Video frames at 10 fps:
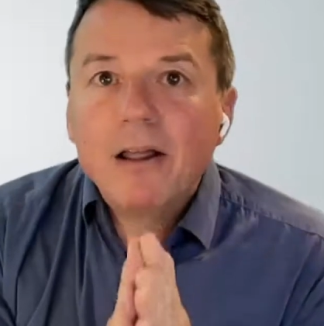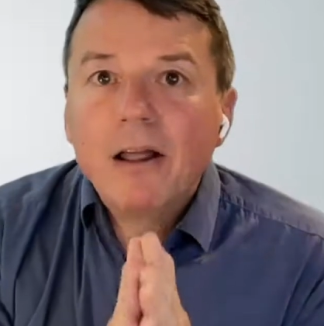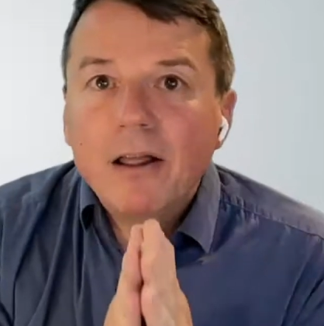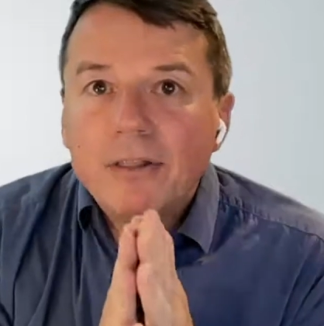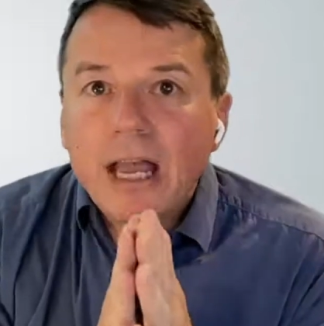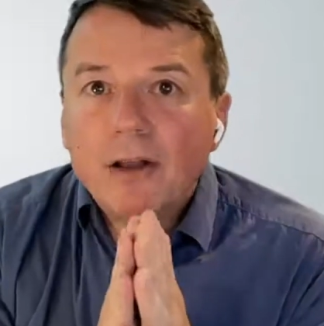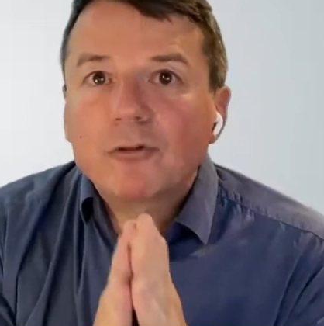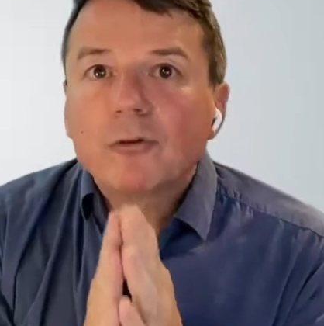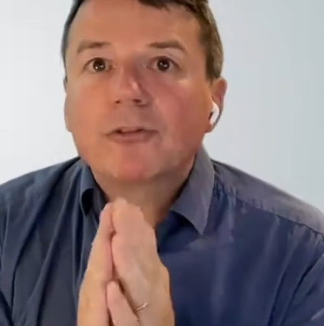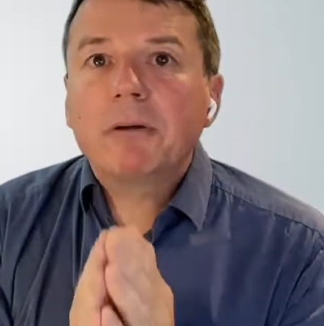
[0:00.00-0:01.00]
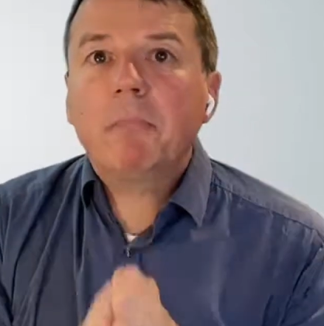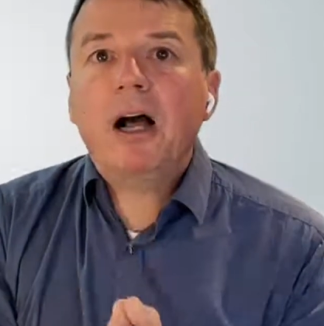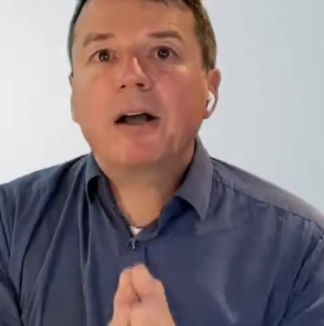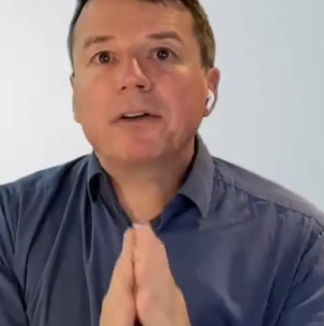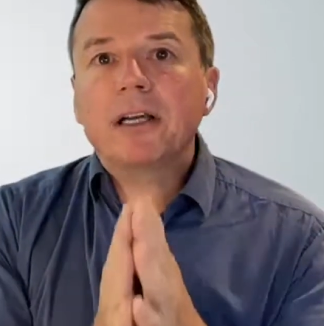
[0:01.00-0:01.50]
the outsourcing
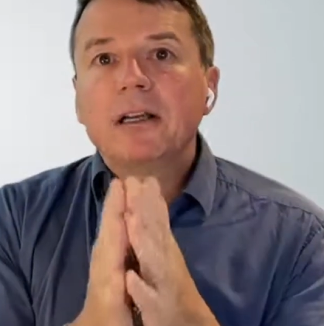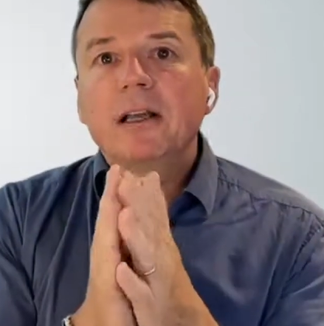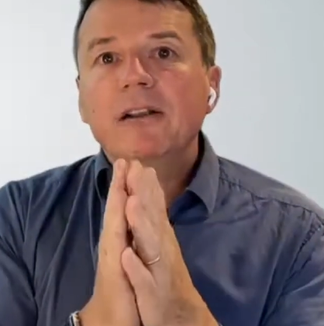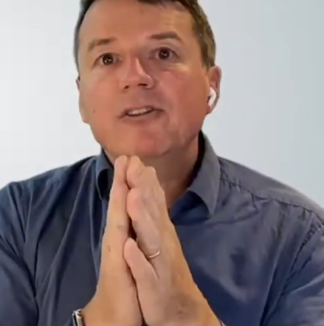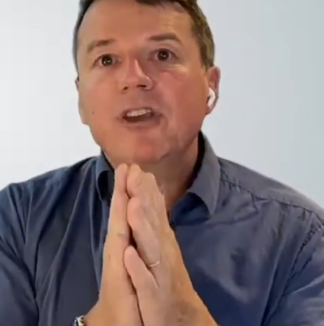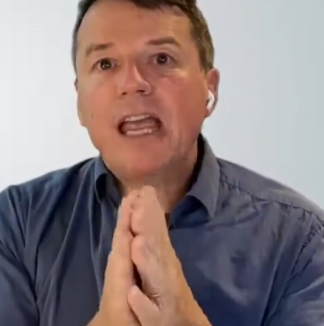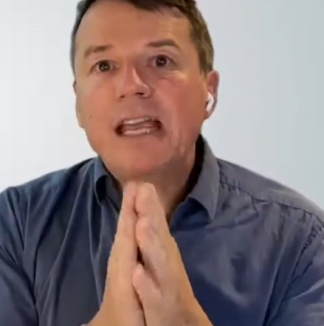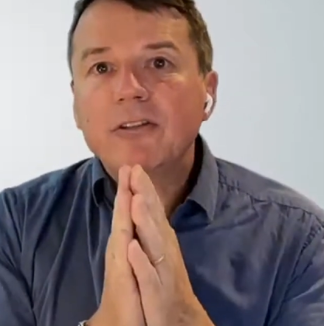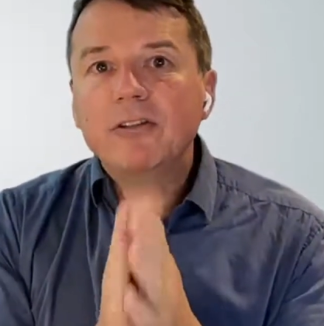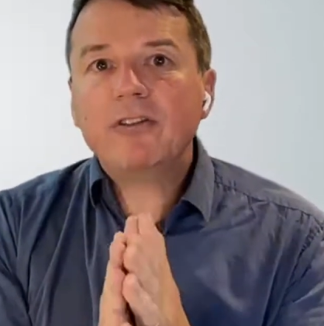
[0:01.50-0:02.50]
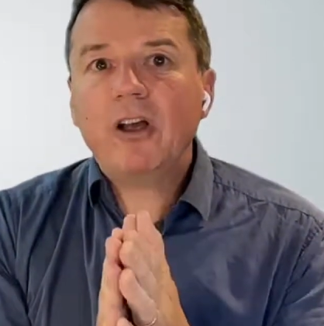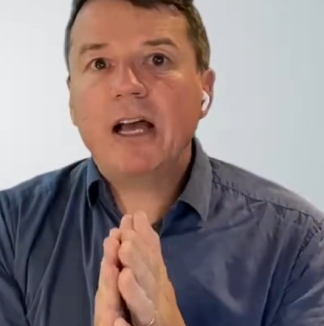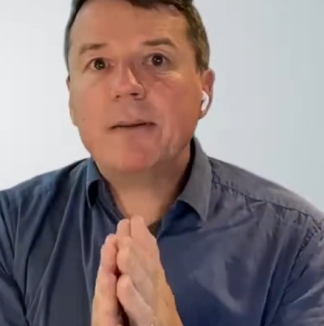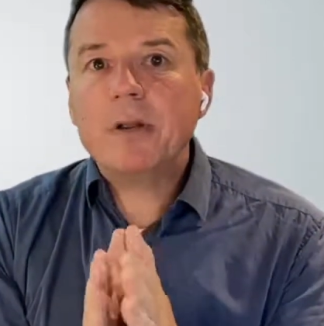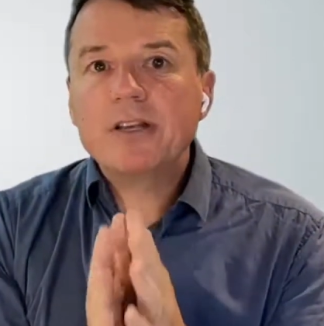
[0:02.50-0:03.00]
partner, take the
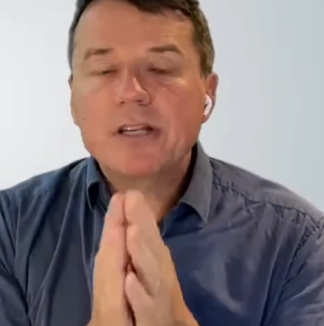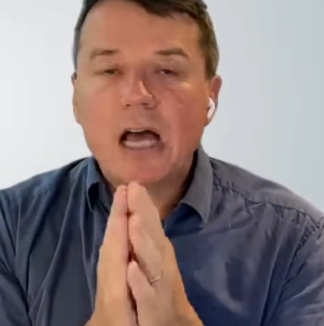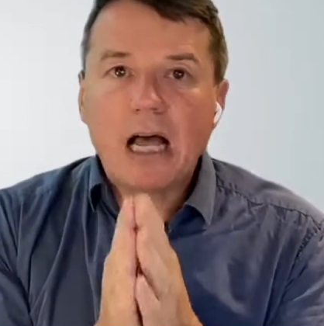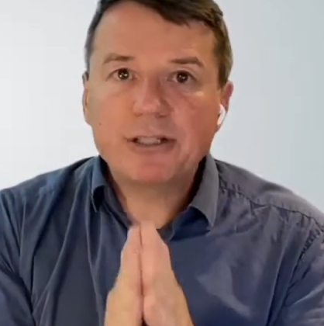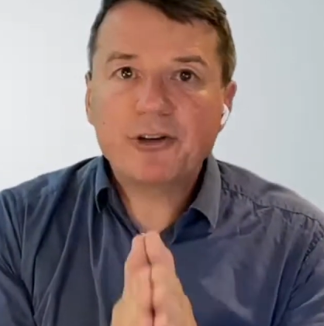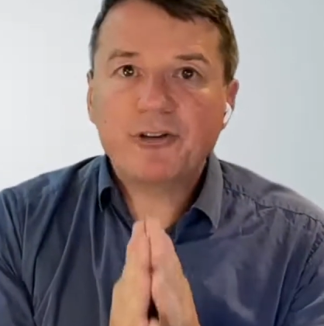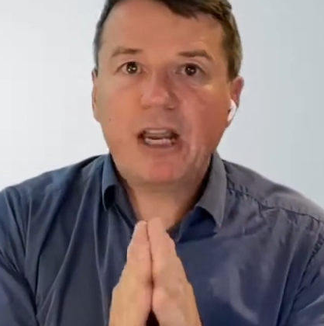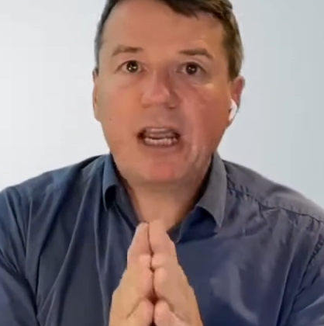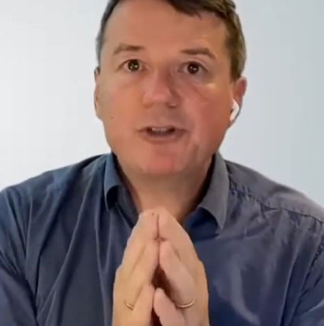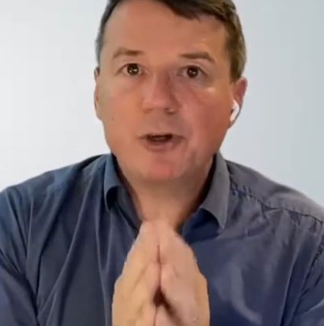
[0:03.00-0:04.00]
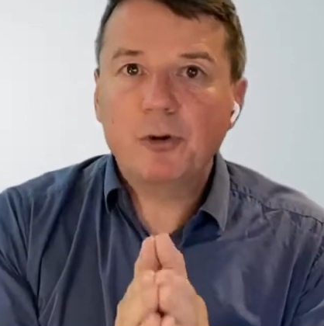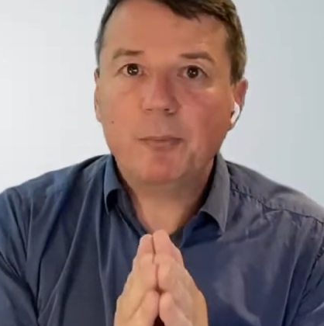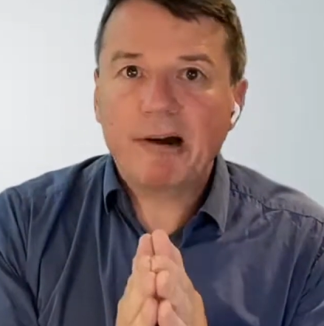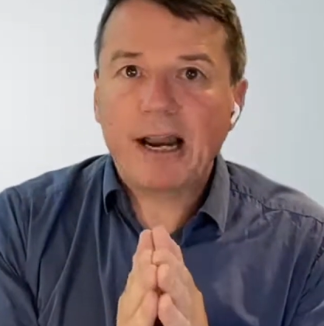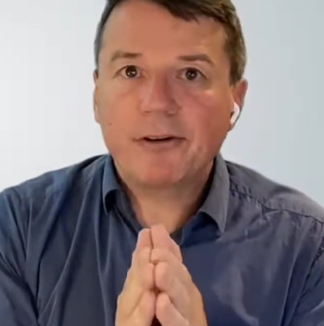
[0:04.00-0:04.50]
time to understand your
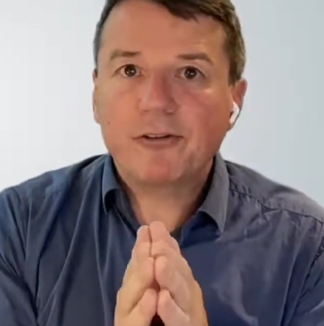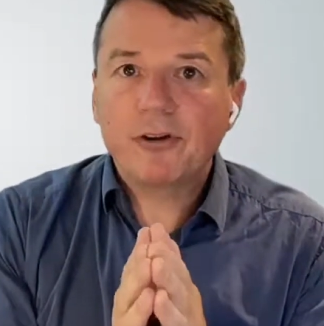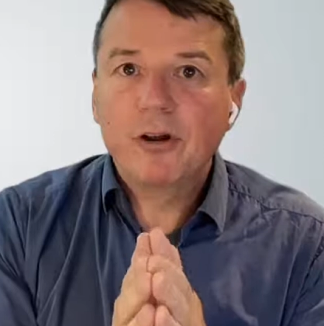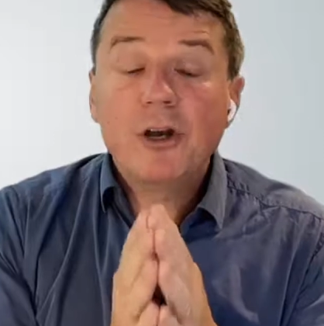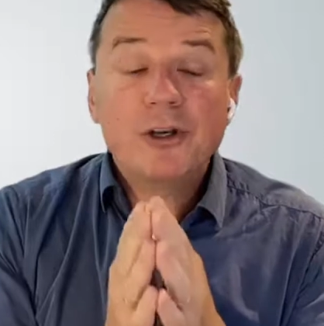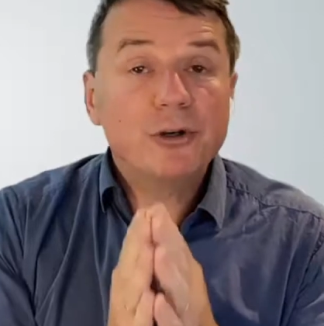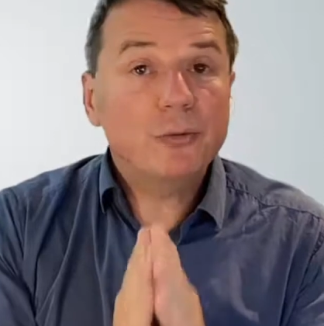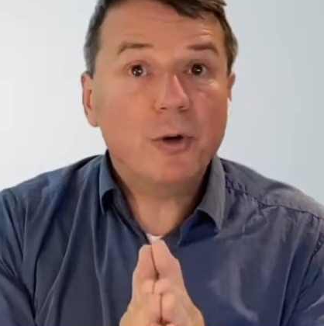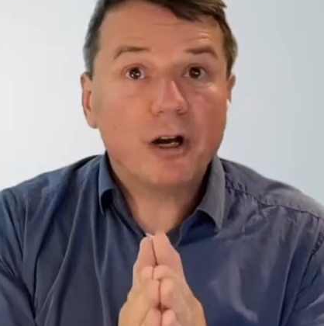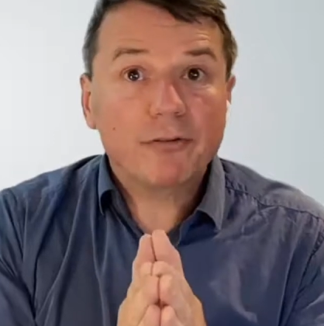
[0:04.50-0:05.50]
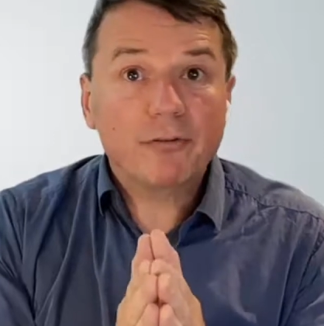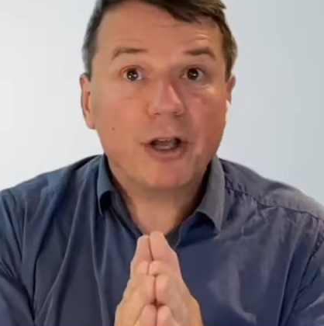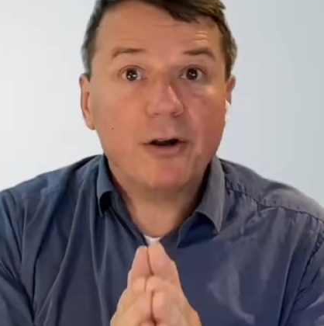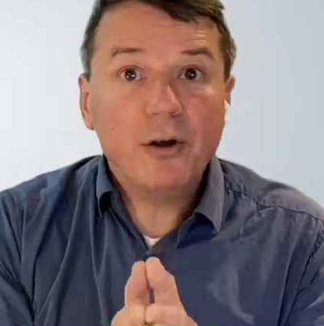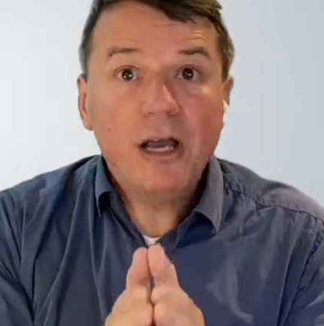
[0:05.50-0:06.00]
brand, your
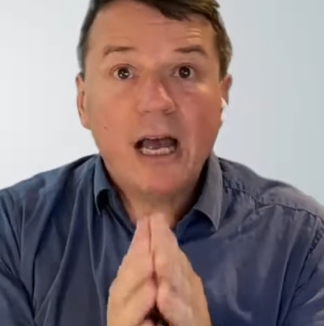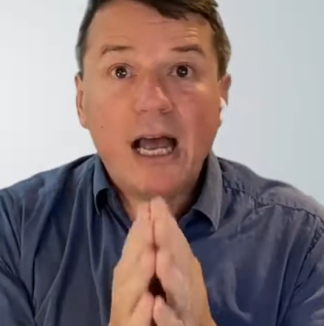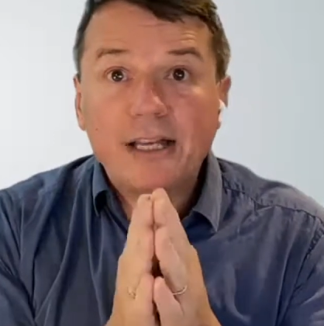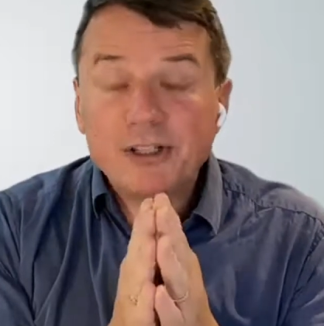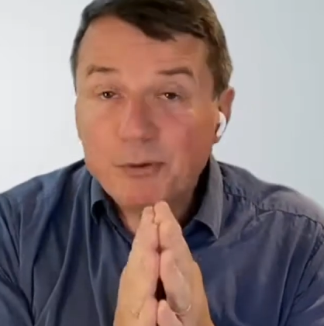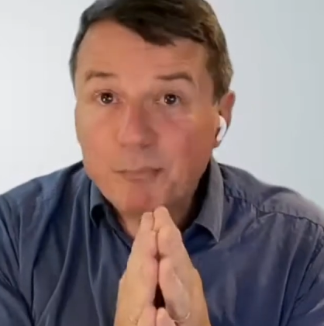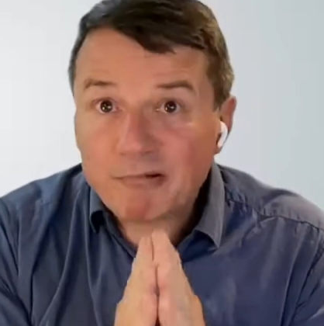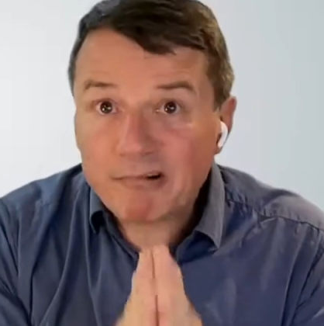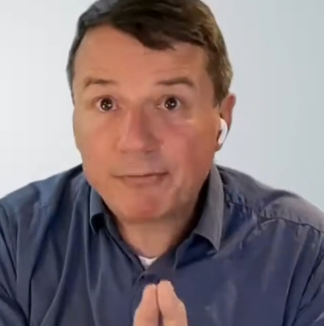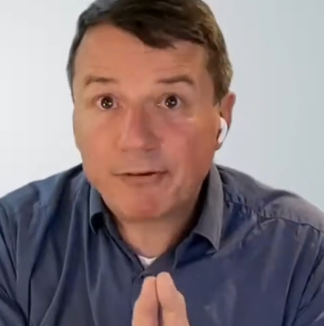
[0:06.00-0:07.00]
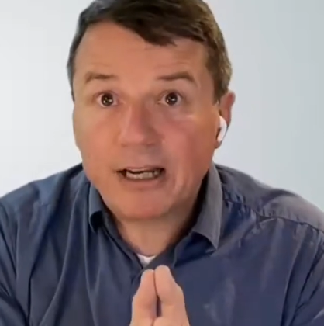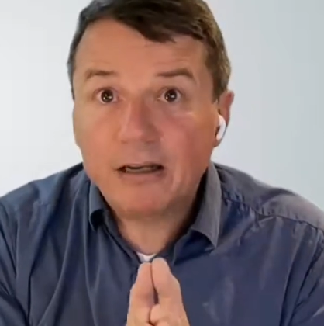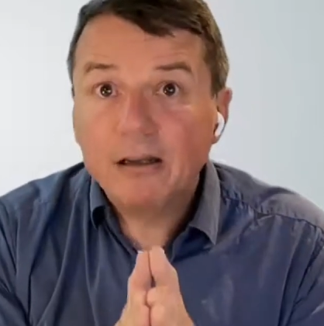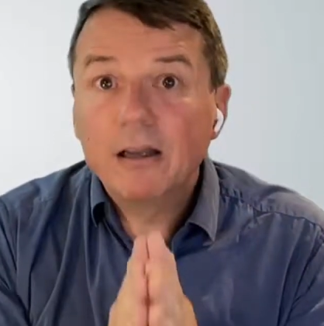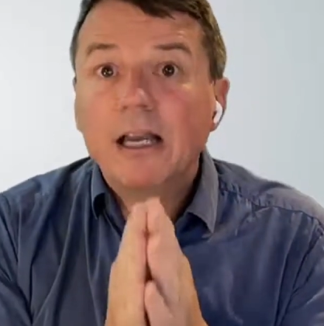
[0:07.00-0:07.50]
workflow, and your briefing,
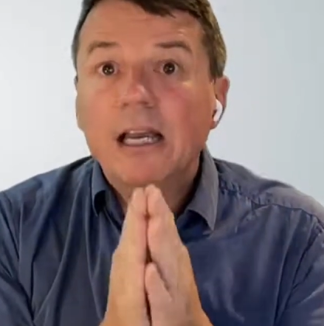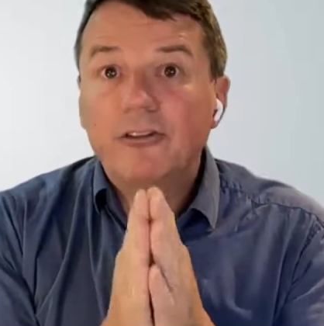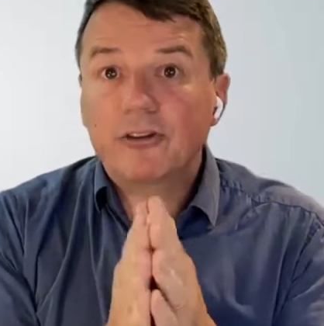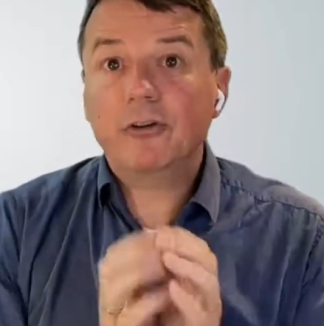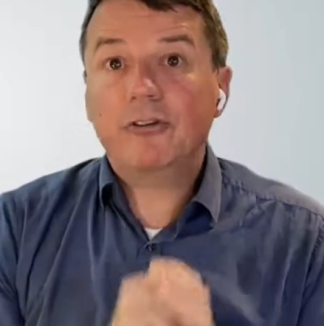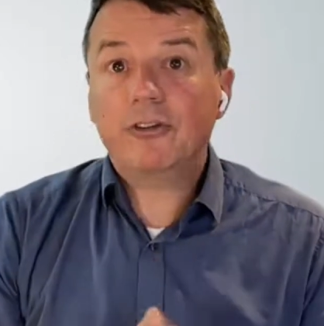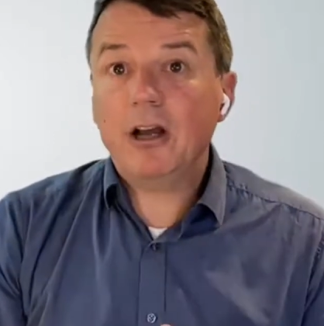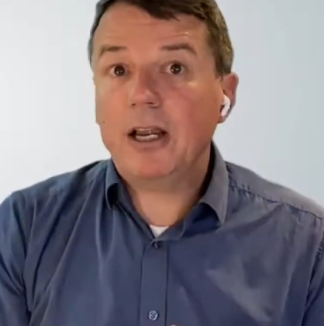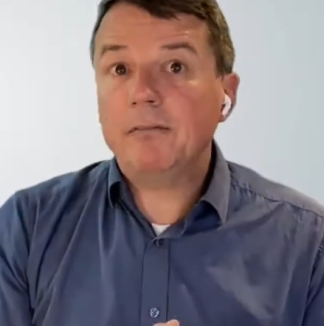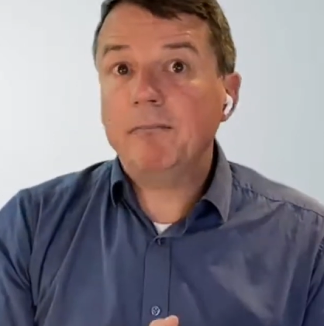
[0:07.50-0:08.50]
it's a good sign.